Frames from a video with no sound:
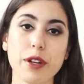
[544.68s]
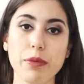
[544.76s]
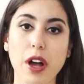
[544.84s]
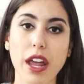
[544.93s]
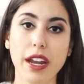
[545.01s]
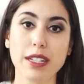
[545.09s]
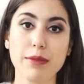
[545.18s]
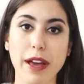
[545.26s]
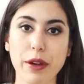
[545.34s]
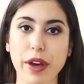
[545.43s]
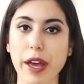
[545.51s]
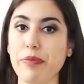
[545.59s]
of your products
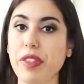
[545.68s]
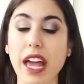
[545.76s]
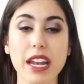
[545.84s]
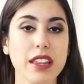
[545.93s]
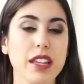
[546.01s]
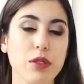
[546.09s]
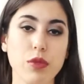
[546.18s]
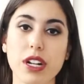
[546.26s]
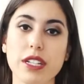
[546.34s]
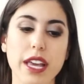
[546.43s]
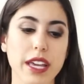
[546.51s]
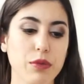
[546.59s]
my way, any that you
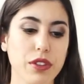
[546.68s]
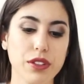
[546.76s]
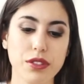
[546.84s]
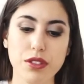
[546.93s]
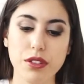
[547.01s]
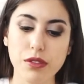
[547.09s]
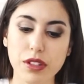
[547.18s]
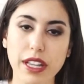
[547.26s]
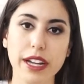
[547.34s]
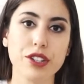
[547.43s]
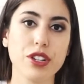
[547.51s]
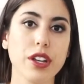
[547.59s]
want to take, whether it's a new
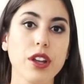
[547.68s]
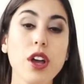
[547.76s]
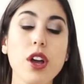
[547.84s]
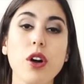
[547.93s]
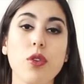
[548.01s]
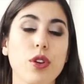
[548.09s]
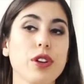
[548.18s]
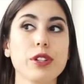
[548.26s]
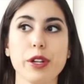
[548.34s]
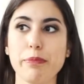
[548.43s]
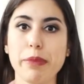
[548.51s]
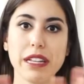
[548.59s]
collection
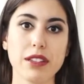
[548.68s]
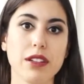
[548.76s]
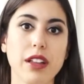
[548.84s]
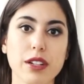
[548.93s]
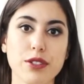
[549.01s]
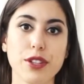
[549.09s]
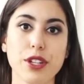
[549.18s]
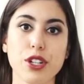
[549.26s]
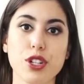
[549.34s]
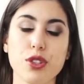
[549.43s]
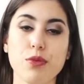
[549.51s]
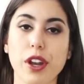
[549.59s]
or your base collection that
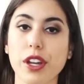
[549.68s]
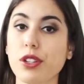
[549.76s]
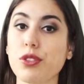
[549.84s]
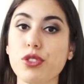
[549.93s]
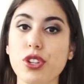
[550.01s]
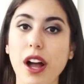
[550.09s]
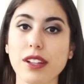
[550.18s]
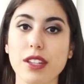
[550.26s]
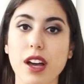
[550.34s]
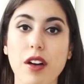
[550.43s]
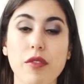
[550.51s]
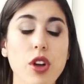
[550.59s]
you're just wanting new
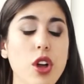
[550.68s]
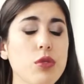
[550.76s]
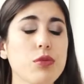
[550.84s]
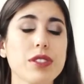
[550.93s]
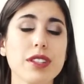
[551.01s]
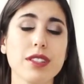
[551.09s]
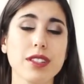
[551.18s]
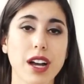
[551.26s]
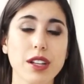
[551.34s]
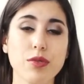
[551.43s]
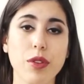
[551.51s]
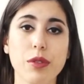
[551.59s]
shots of. We'll
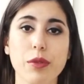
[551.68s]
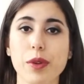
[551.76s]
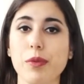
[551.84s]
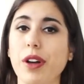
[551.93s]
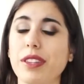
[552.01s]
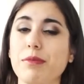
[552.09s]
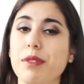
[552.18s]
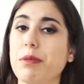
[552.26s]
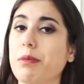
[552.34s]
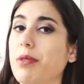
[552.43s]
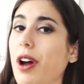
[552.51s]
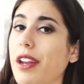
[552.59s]
discuss whether we want them to
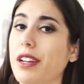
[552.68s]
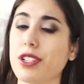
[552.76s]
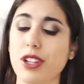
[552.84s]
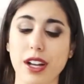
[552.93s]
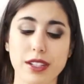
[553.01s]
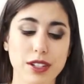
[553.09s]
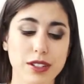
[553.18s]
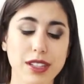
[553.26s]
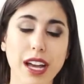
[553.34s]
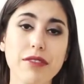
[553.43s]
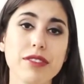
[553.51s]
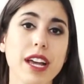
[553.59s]
be product shots or
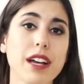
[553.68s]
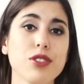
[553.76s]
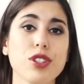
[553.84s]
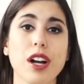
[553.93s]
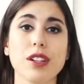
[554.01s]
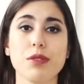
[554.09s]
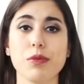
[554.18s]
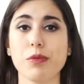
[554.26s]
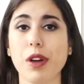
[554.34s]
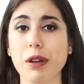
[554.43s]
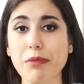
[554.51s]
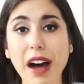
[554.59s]
lifestyle shots. We
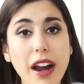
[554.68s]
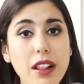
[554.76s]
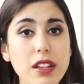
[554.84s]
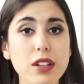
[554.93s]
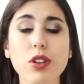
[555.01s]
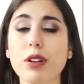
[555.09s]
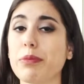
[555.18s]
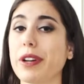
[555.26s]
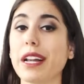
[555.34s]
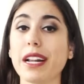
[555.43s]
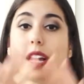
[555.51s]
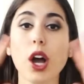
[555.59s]
want a model
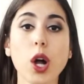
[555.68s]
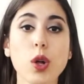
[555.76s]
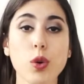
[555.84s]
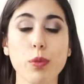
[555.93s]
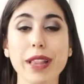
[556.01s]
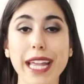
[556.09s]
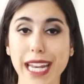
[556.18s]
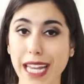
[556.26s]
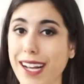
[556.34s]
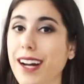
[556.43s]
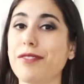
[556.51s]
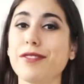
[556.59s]
incorporated, a whole
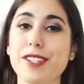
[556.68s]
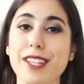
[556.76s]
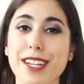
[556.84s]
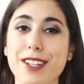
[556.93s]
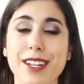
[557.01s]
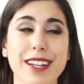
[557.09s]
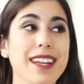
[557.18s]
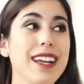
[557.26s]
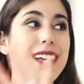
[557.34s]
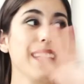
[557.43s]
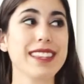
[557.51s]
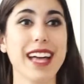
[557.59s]
planning conversation
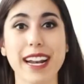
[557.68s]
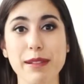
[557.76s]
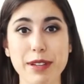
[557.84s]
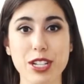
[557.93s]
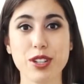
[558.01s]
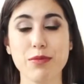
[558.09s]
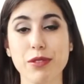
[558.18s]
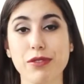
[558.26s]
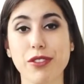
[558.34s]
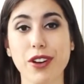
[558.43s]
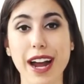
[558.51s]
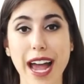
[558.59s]
that I mentioned
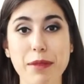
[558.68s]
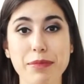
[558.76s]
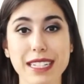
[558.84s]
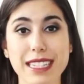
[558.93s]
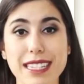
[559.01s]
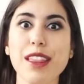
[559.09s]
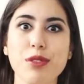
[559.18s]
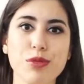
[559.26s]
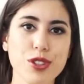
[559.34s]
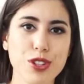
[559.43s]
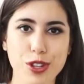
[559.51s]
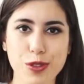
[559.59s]
before happened, and then
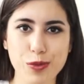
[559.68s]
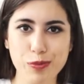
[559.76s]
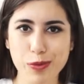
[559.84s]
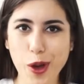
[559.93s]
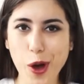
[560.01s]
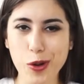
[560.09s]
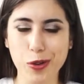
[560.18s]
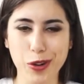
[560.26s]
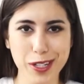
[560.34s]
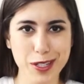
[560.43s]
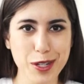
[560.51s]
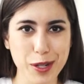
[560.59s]
we'll shoot
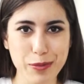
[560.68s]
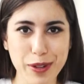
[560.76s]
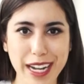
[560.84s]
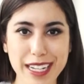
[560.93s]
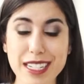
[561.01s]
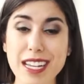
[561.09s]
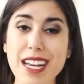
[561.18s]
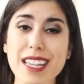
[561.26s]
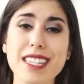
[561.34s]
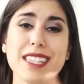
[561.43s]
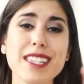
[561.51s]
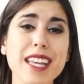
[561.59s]
according to your brand.
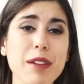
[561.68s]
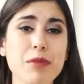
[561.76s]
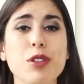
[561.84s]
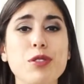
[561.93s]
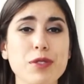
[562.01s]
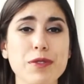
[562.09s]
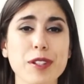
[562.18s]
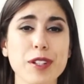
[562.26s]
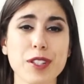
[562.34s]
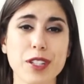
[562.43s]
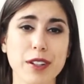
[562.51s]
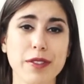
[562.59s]
The same goes for
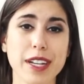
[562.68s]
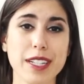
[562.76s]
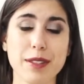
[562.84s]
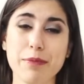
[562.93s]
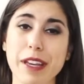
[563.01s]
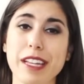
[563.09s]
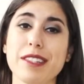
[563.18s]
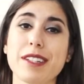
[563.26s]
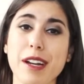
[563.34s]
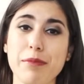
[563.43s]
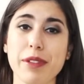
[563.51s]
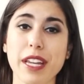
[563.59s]
a
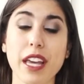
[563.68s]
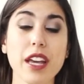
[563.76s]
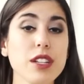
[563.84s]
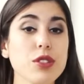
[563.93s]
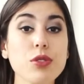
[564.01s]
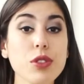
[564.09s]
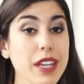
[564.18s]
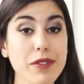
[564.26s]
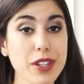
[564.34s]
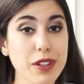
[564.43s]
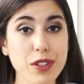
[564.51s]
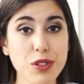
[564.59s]
service-based company. So
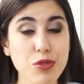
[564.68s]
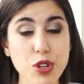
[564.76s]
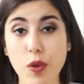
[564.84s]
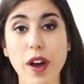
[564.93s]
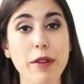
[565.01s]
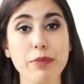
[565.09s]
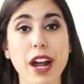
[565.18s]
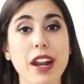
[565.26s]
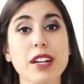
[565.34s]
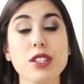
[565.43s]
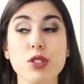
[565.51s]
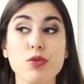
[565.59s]
even if you don't have
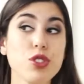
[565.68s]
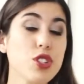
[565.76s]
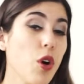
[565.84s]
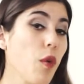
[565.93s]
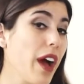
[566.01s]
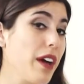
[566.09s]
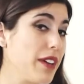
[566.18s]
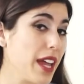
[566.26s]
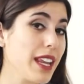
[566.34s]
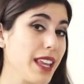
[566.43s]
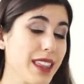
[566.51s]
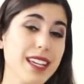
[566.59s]
products, you don't have
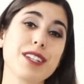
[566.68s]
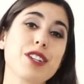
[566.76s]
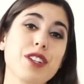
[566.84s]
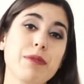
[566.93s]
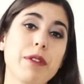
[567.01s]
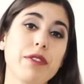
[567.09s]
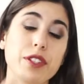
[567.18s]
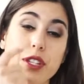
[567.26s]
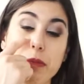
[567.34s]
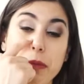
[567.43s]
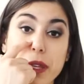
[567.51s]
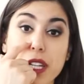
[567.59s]
anything to ship over
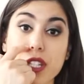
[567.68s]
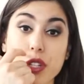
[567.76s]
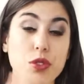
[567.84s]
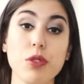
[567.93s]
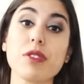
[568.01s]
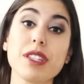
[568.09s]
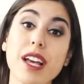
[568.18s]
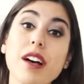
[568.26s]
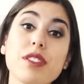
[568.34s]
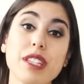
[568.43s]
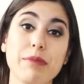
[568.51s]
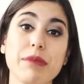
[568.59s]
to me because you don't
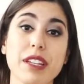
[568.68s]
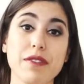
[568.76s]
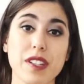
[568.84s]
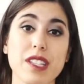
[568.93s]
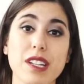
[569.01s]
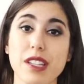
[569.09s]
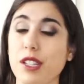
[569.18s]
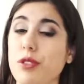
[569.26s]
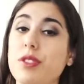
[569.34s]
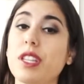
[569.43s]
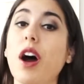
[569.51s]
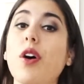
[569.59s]
sell something physically,
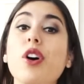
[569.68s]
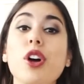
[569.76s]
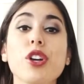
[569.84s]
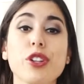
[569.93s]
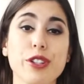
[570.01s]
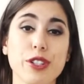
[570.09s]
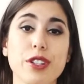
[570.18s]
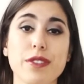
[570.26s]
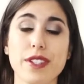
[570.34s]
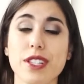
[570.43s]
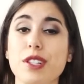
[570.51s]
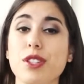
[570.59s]
you sell your
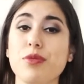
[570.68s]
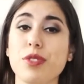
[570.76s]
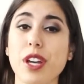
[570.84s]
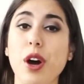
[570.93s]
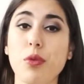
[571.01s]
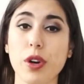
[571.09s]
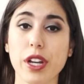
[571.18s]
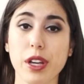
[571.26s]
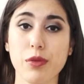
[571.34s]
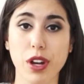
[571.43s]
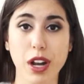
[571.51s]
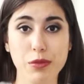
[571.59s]
services, you sell
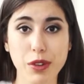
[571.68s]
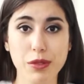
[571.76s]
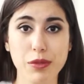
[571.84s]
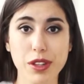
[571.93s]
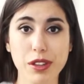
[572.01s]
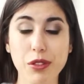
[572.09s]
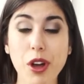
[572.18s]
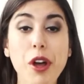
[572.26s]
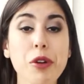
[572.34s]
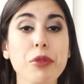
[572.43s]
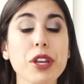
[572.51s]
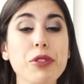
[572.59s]
working one-on-one with you.
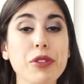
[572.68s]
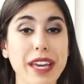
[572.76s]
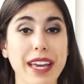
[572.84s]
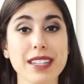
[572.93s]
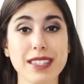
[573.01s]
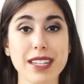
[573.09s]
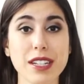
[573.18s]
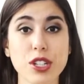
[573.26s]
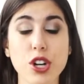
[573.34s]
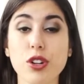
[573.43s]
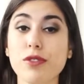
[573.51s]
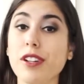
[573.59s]
What you can
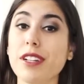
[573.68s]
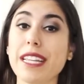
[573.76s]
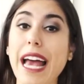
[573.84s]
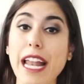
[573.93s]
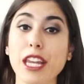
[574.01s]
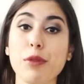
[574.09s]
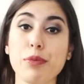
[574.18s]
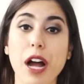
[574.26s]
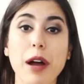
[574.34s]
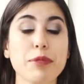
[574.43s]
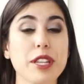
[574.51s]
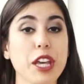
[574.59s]
send over is any
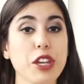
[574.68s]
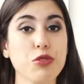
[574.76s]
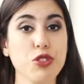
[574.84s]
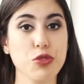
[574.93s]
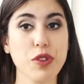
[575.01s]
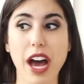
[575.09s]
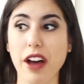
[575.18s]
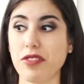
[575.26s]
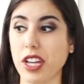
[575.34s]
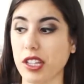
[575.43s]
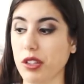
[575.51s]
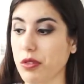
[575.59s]
props that you do have
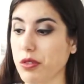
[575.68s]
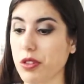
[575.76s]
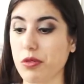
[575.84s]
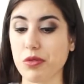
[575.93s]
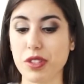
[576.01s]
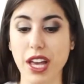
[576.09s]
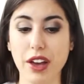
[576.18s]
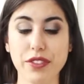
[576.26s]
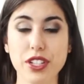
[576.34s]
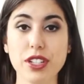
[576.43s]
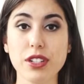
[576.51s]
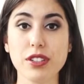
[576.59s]
that you use
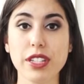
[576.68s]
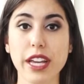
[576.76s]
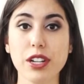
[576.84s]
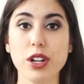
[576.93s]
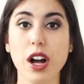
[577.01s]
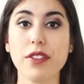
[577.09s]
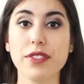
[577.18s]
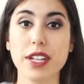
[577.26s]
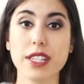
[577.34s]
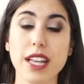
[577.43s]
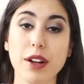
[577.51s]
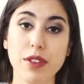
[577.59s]
every single day in your
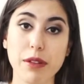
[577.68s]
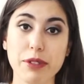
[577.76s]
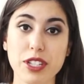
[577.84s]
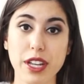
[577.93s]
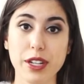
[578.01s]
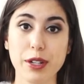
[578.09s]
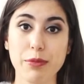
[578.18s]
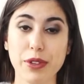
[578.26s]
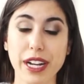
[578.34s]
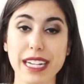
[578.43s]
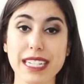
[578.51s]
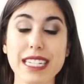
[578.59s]
office that represent your
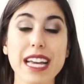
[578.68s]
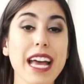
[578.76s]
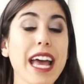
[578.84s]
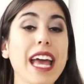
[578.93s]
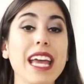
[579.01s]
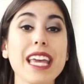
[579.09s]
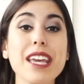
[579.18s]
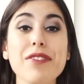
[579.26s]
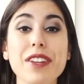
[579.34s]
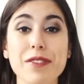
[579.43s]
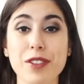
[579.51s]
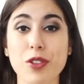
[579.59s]
brand.
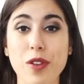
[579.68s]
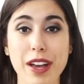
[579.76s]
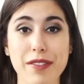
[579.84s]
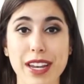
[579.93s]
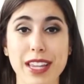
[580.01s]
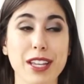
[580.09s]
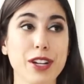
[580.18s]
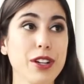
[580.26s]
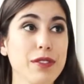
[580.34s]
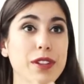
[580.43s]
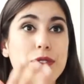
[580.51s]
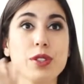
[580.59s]
Even if you don't have anything, or
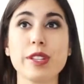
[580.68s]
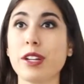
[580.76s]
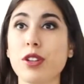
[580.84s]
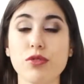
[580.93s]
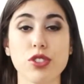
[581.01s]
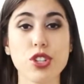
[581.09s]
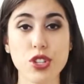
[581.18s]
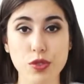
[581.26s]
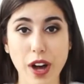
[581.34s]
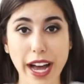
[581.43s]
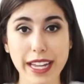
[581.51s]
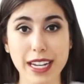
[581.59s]
even if you send over
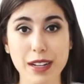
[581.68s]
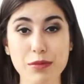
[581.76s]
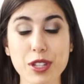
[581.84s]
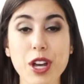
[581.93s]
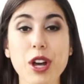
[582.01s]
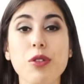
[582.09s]
2 items,